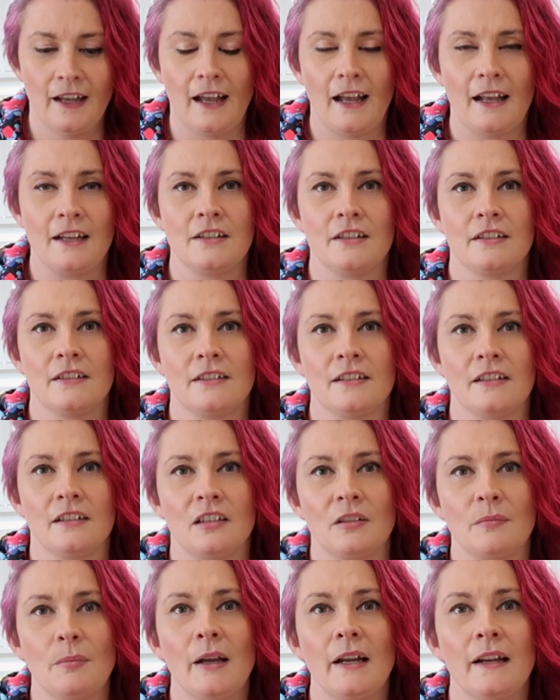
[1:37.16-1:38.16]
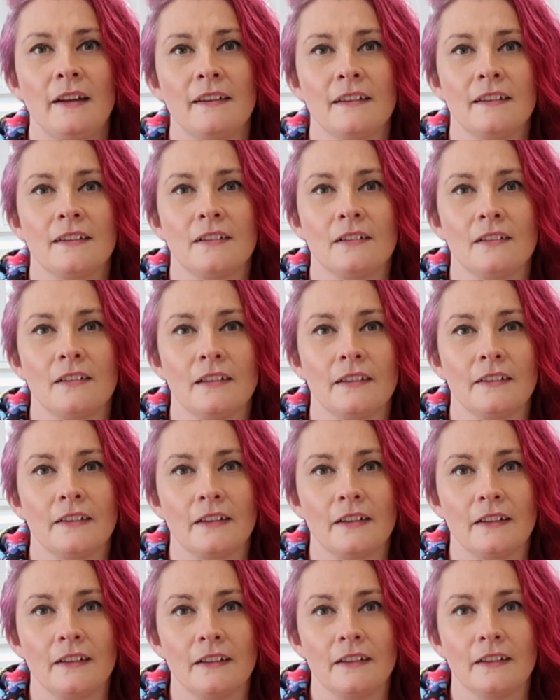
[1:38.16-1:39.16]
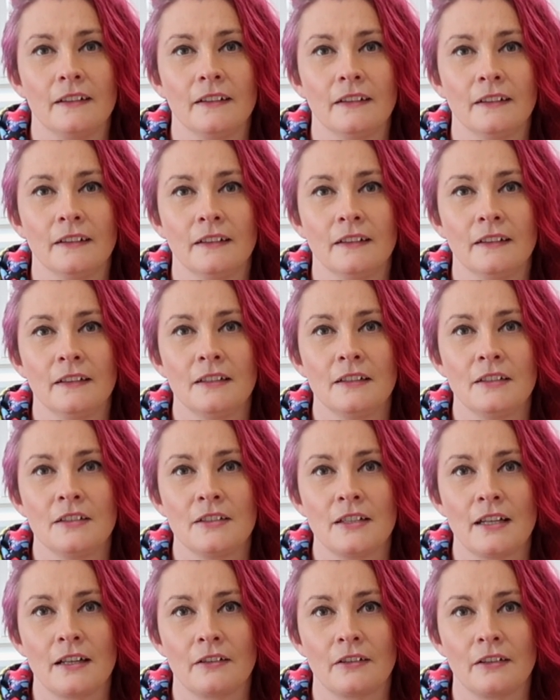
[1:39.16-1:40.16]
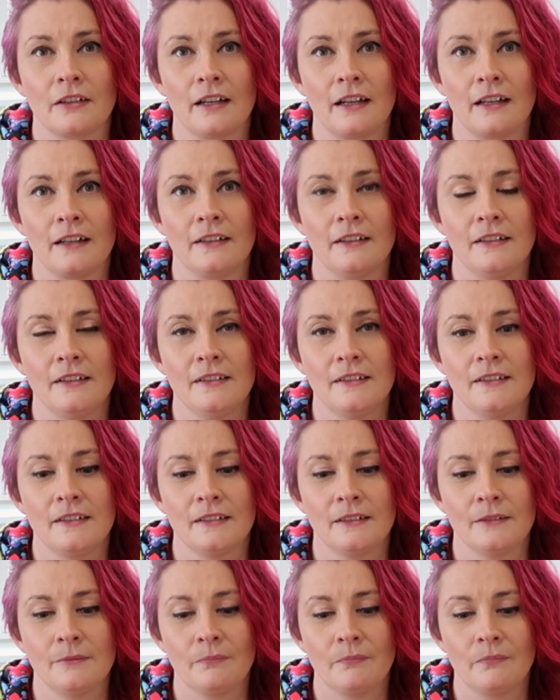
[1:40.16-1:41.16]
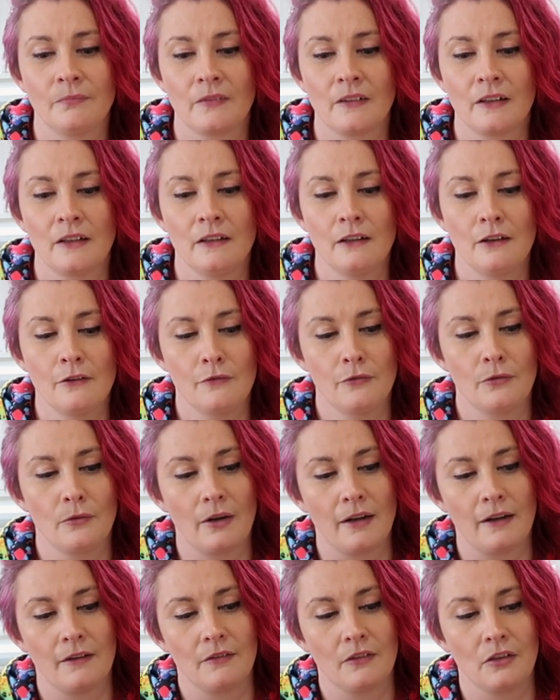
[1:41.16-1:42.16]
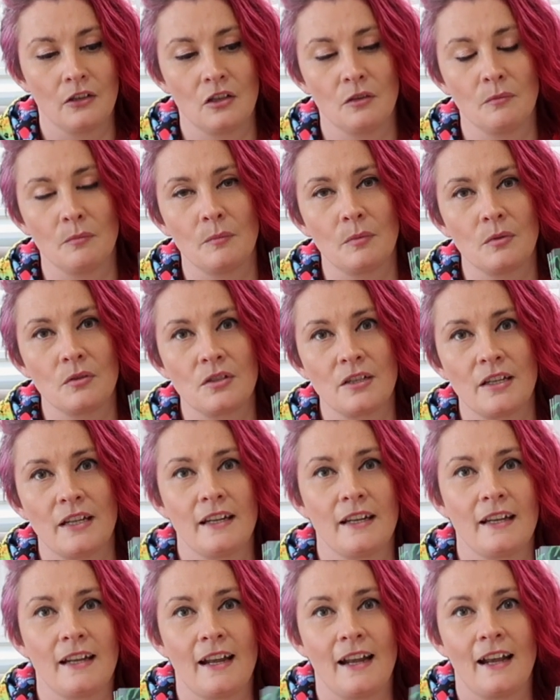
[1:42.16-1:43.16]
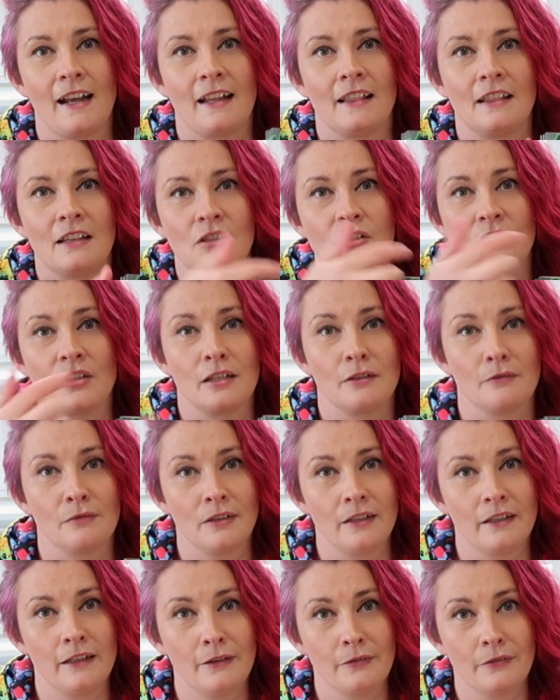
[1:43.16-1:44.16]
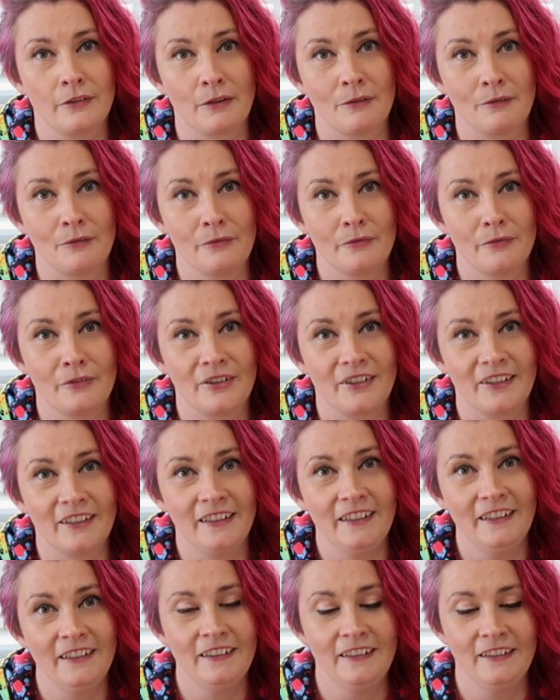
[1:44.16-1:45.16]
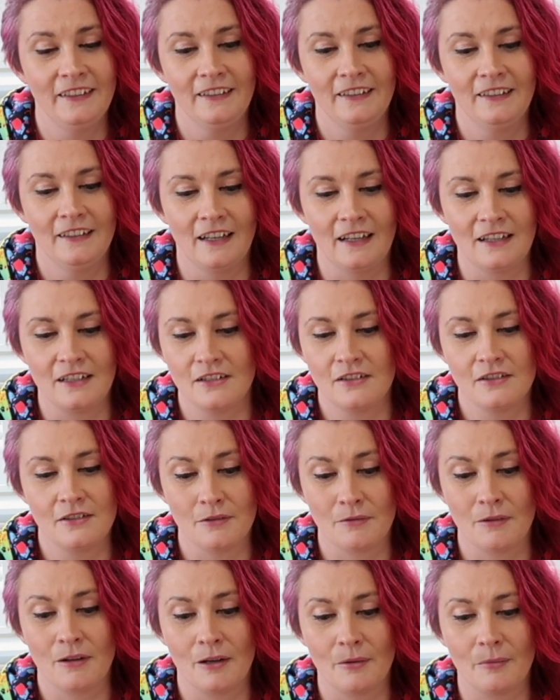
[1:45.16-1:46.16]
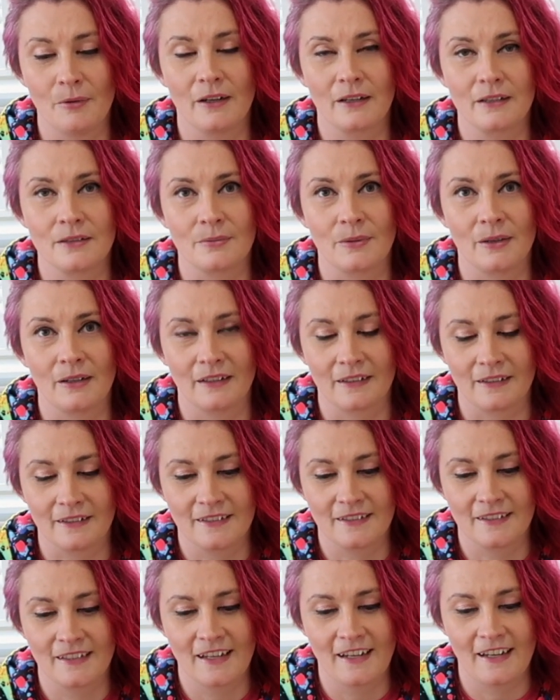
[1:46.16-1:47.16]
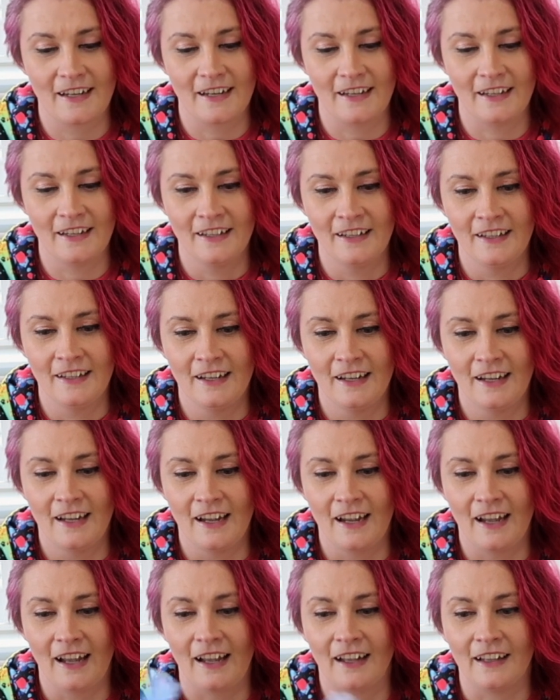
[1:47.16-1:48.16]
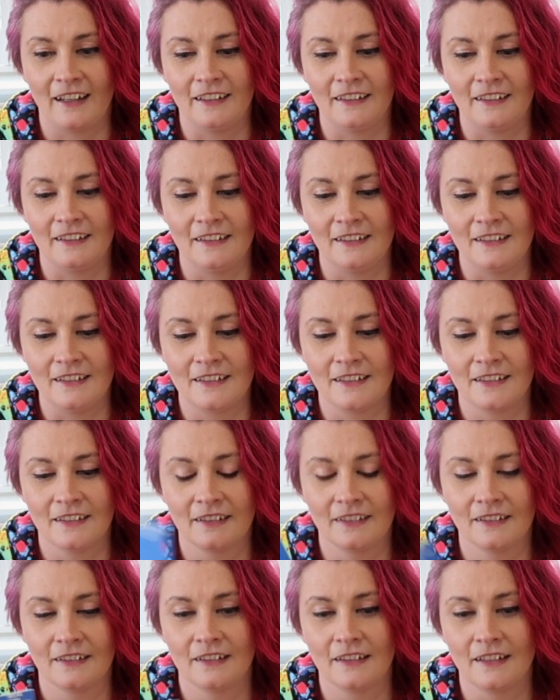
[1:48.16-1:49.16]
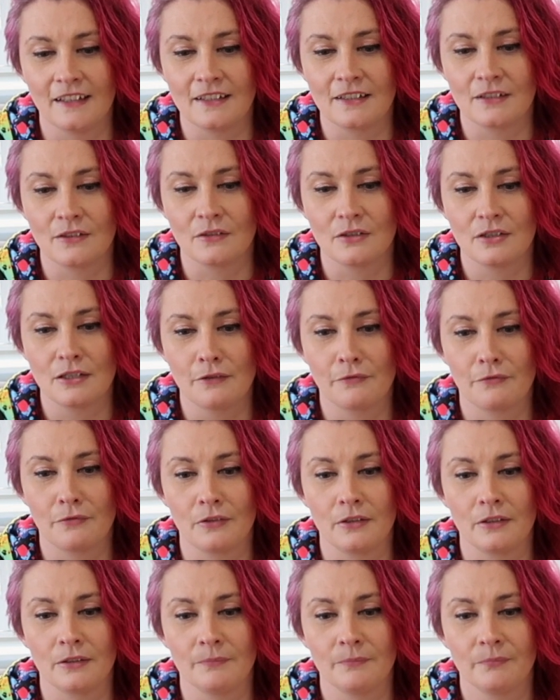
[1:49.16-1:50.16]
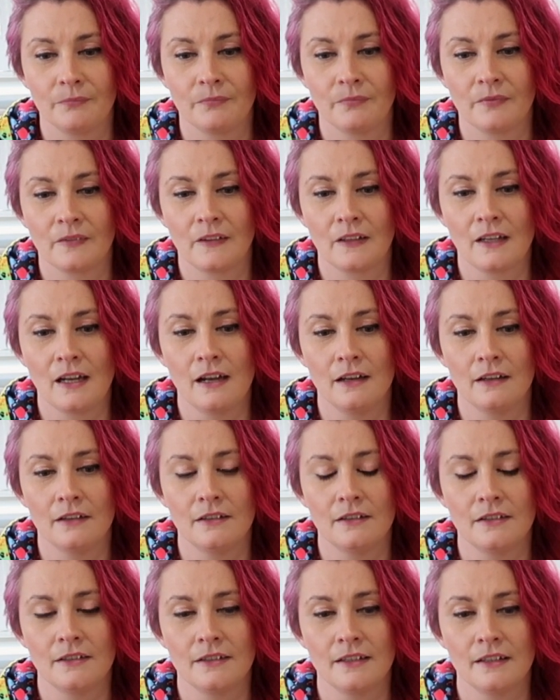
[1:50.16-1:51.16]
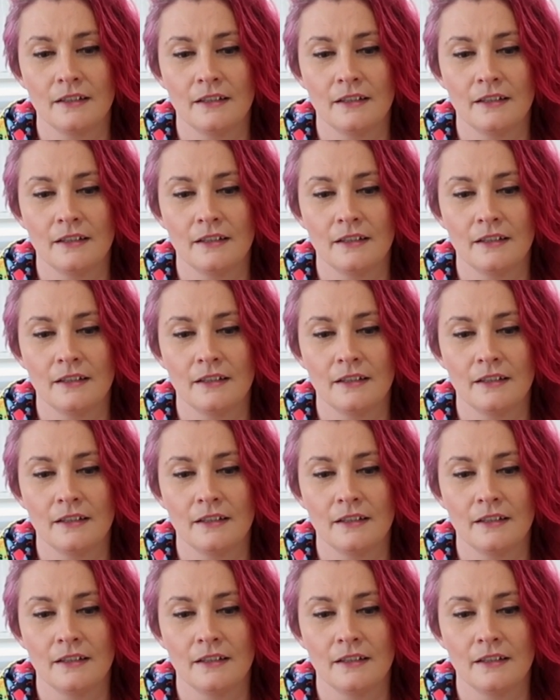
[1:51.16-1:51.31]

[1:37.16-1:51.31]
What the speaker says: As you can see on the back, it's got the chakra colours throughout the human body and the tree of life coming through. I do artwork as well, like I say, and it's got different colours